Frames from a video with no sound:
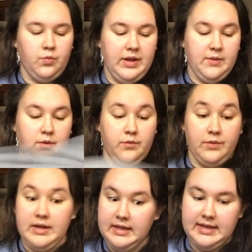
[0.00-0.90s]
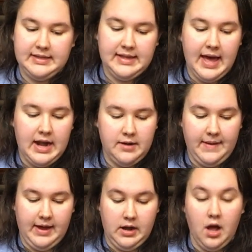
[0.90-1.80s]
we were really excited
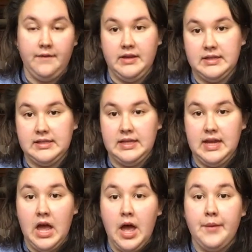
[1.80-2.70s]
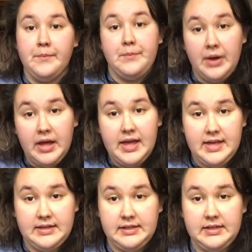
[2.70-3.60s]
about it, obviously,
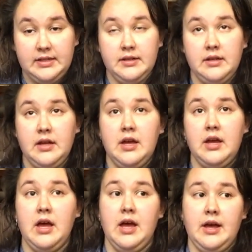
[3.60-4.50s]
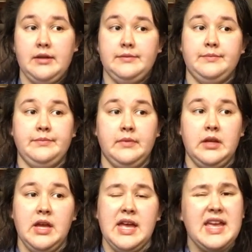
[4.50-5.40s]
but um,
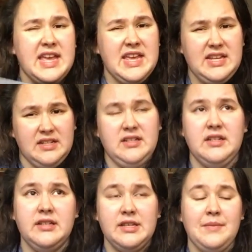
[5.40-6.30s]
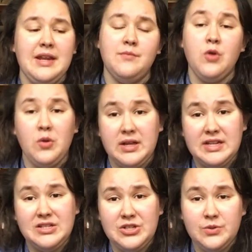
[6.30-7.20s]
it somebody had broken
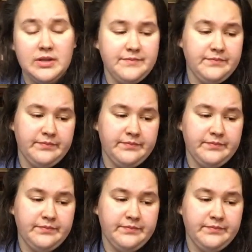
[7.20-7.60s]
into it